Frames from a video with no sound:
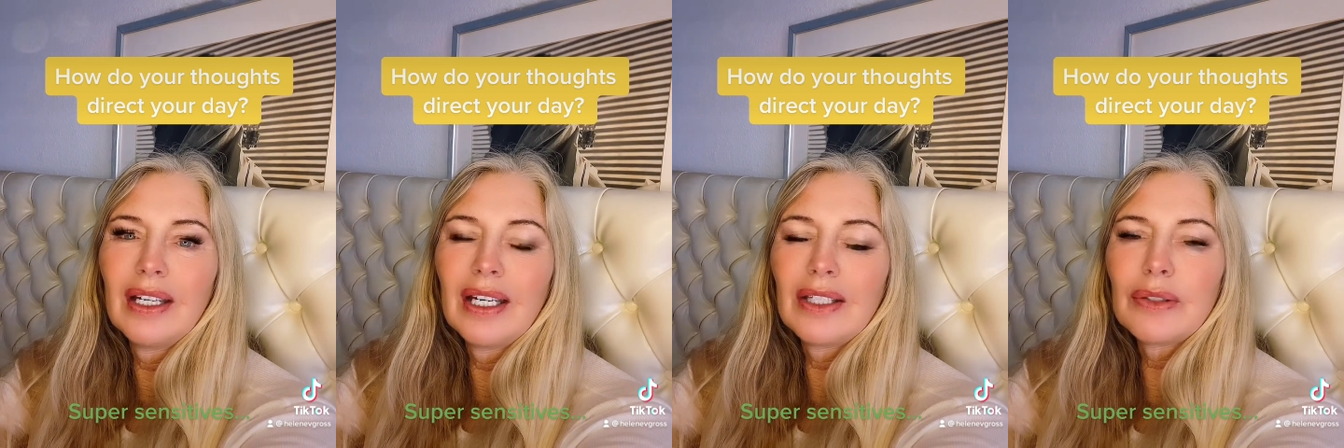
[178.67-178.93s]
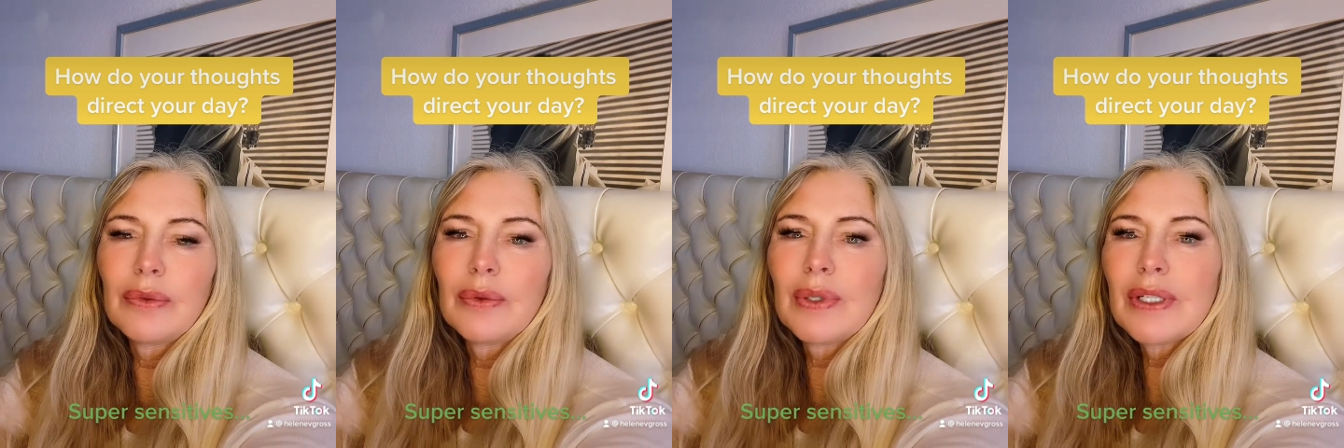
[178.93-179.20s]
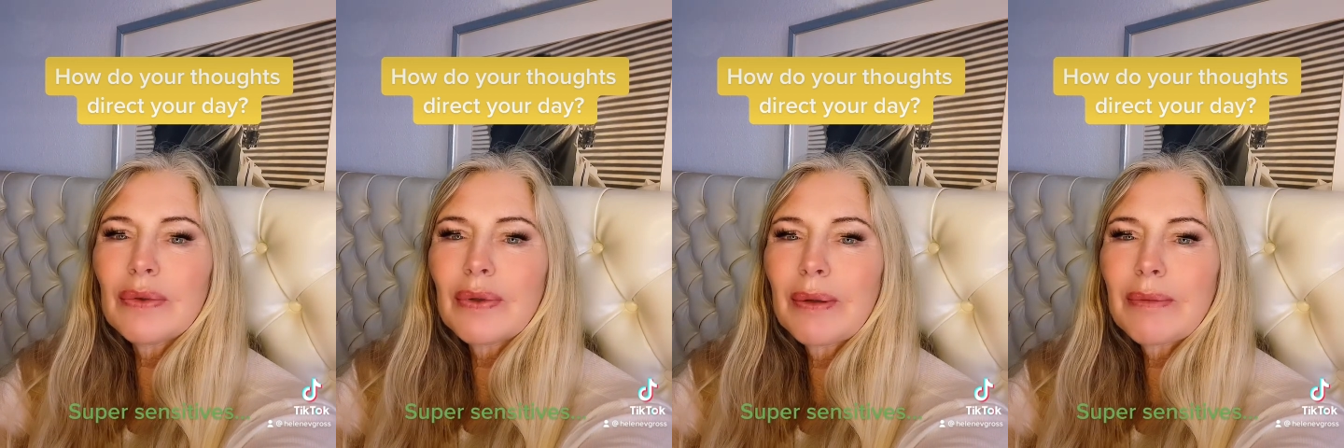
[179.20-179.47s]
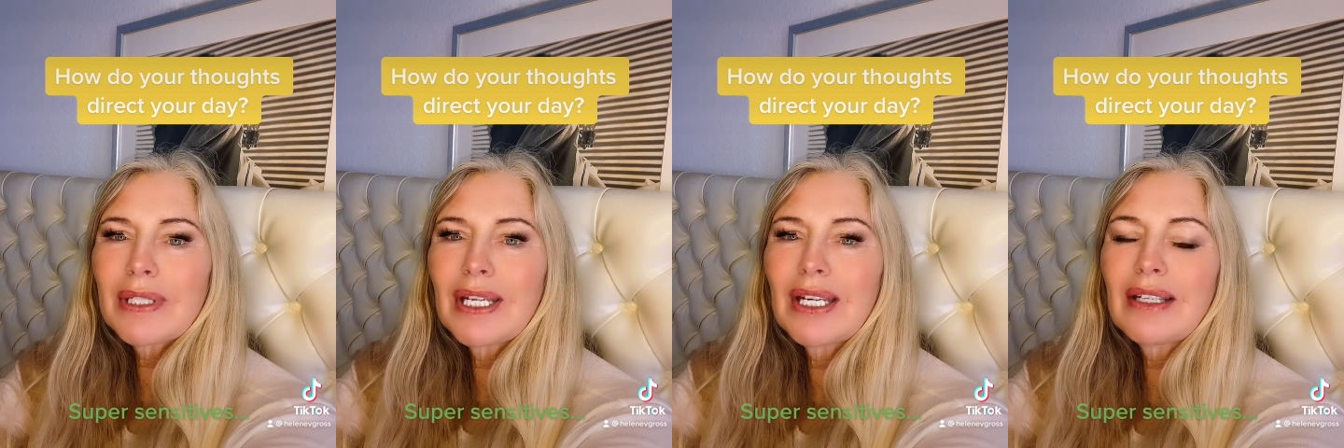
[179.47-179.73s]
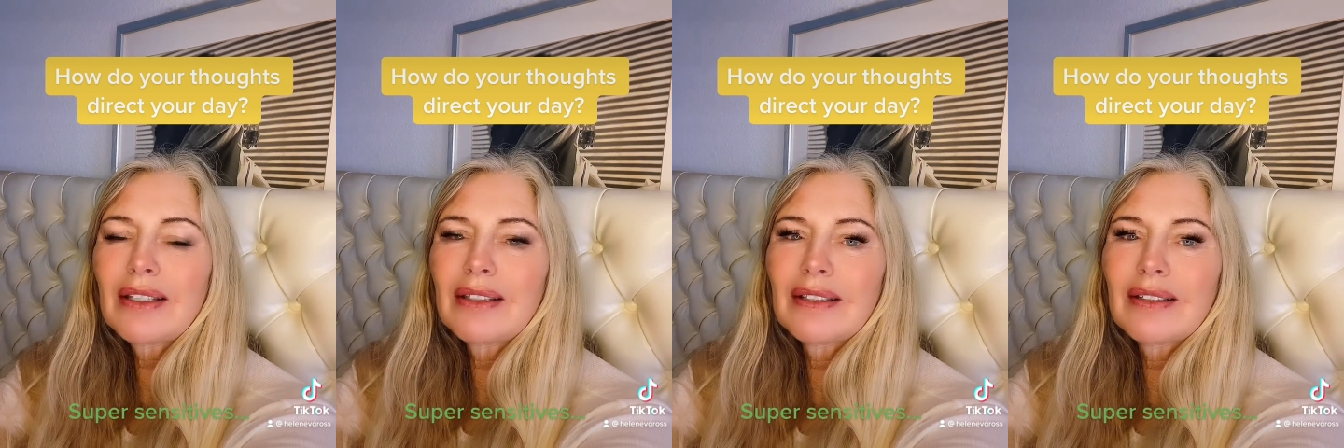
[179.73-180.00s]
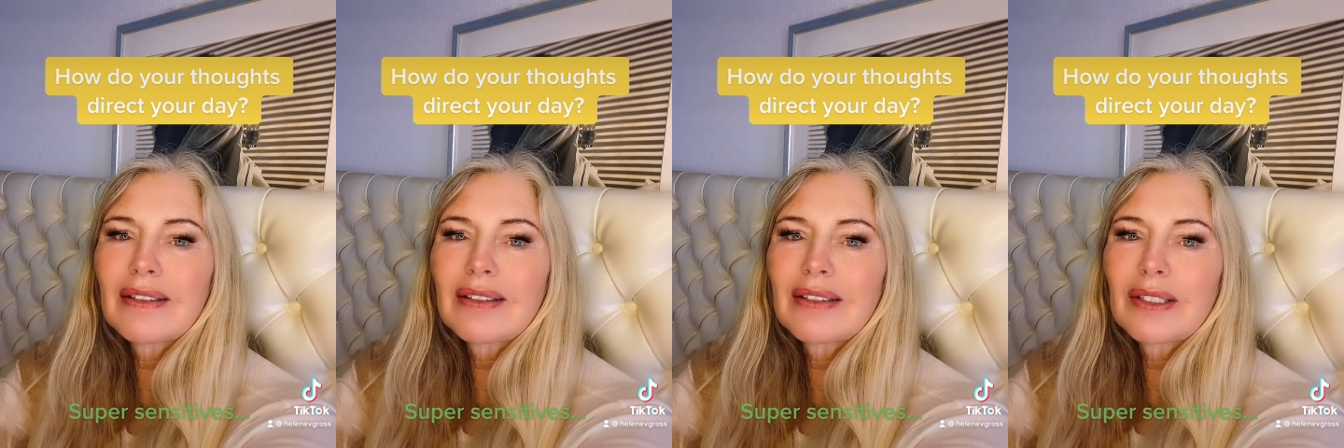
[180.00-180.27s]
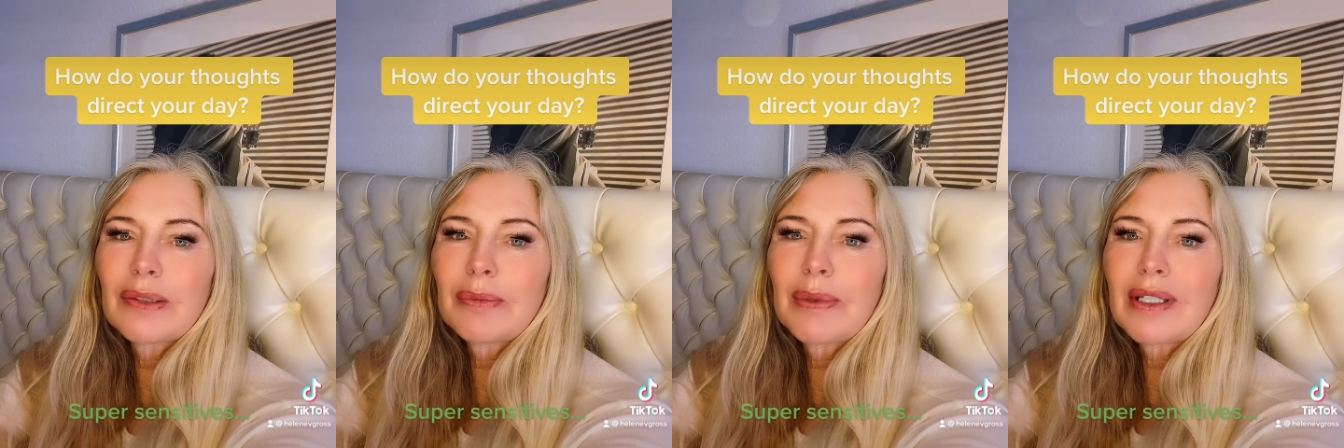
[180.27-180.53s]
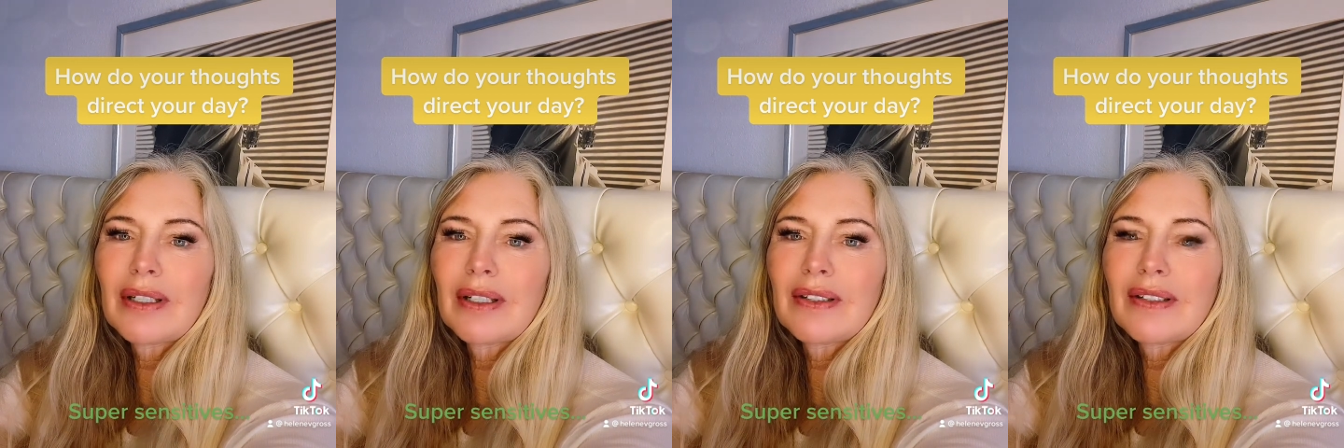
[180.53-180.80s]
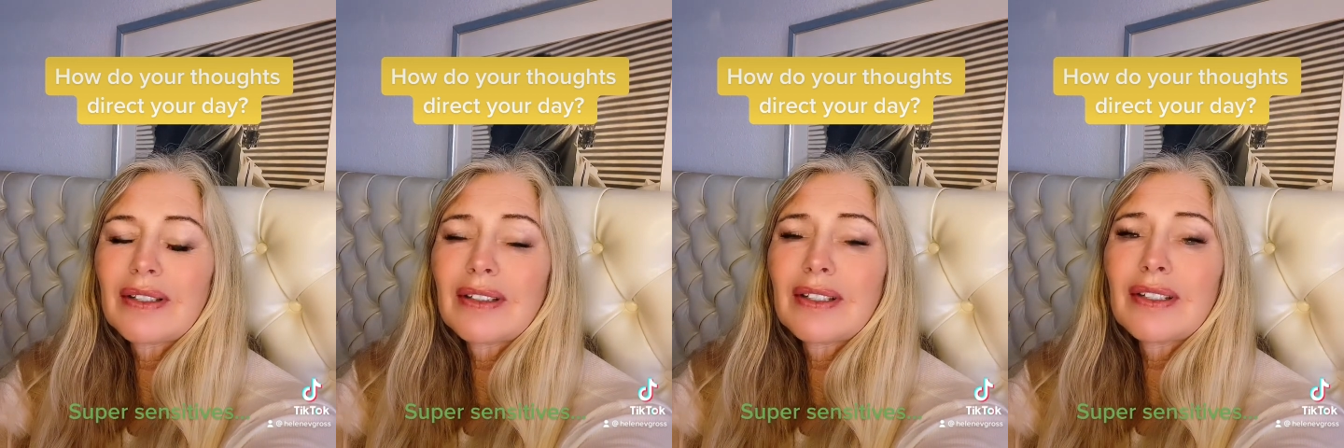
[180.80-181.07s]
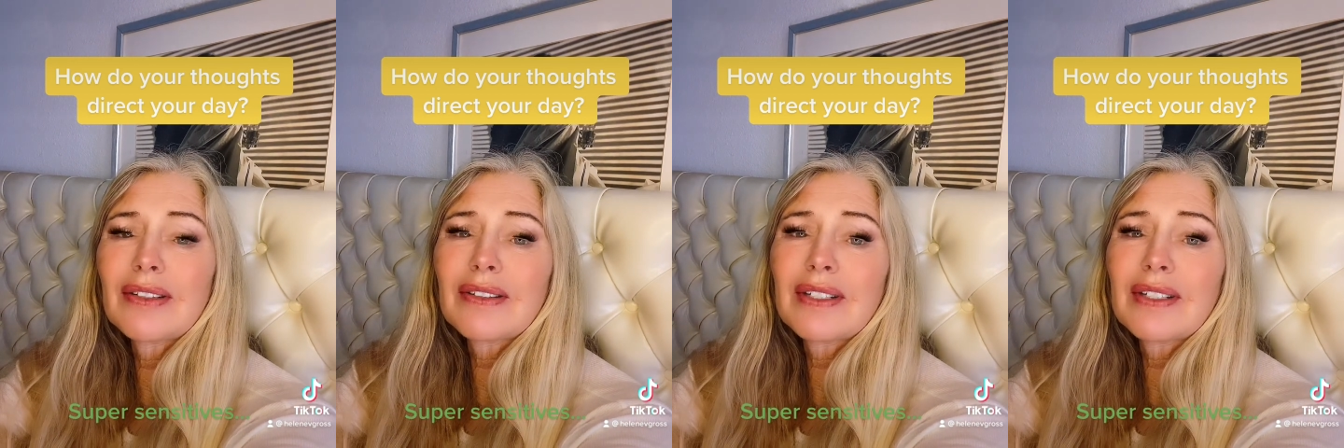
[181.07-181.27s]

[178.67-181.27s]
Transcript: And the reason why I'm saying this is because in this